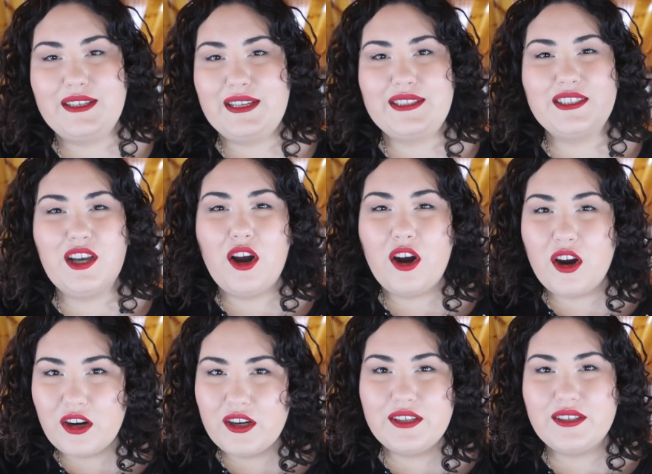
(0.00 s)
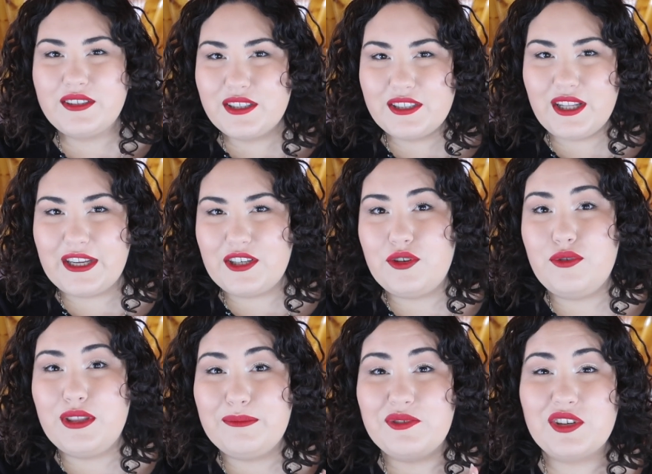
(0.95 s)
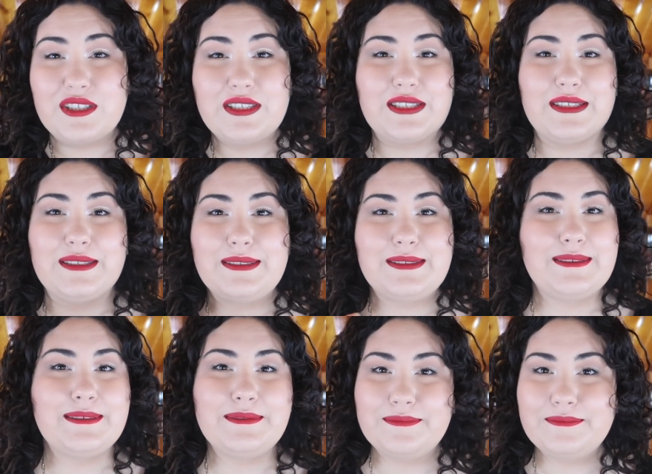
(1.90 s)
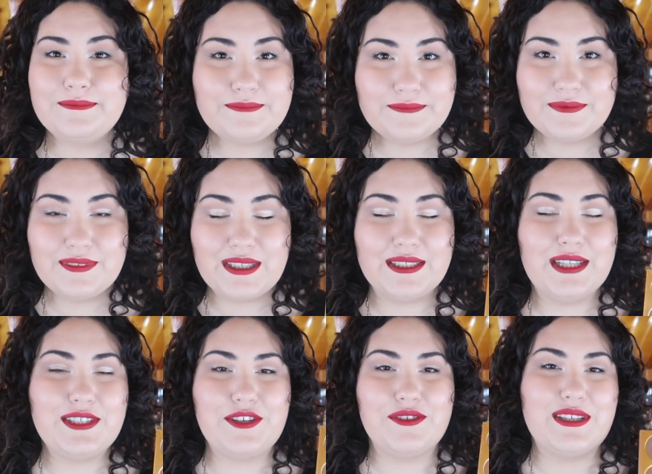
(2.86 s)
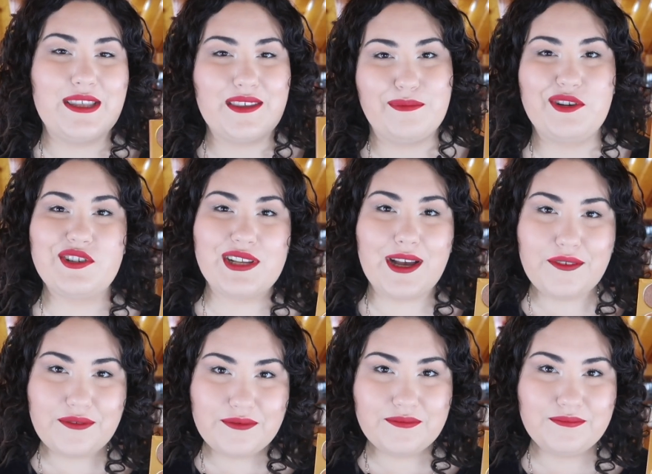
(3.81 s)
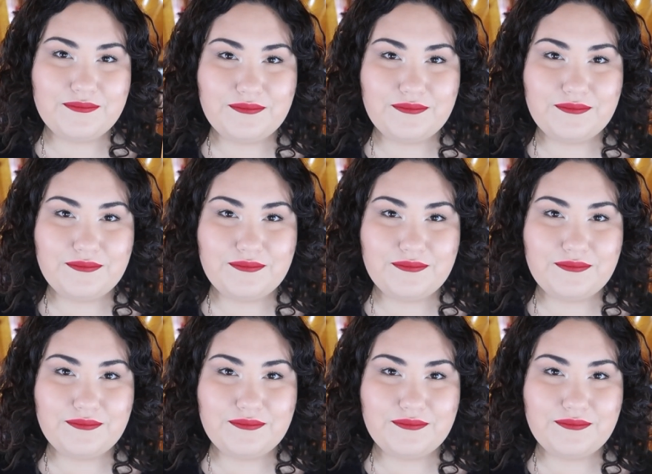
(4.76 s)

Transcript: it's hard to like do them justice unless you see them yourself.